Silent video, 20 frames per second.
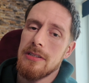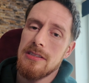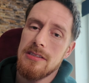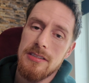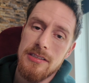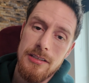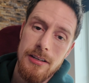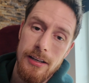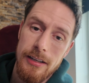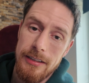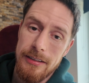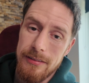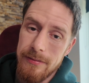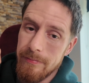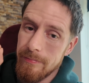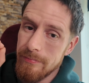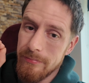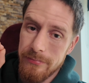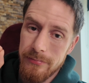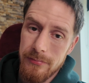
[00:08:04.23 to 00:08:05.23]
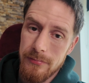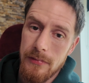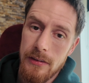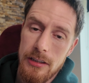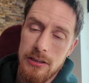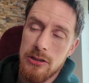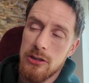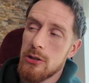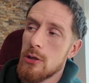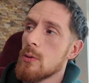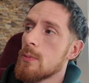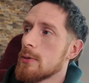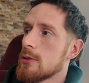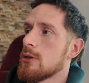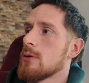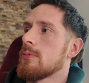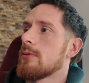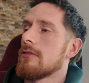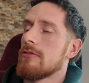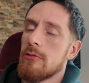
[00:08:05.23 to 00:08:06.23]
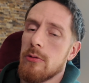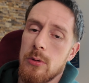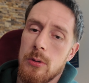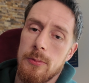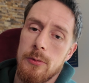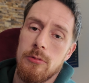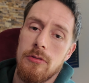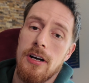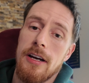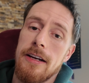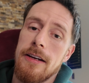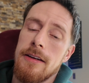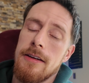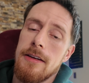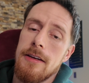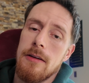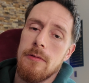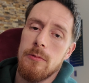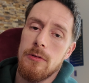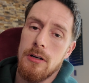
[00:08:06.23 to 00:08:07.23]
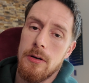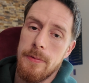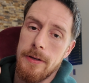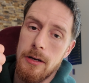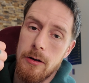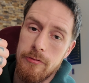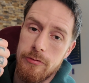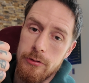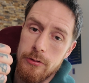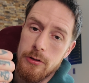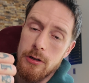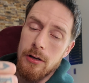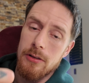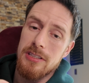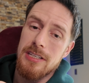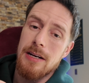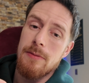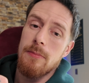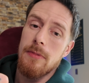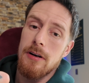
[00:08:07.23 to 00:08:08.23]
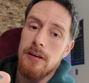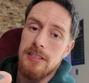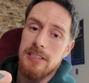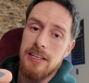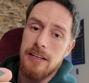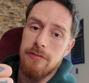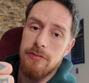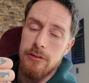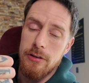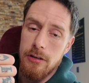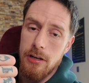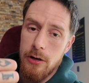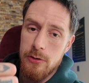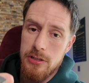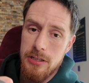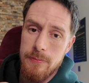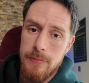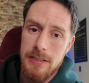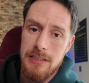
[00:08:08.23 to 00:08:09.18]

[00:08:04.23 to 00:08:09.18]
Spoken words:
it's like super, super affordable, right? We're going to be going through content marketing for your coaching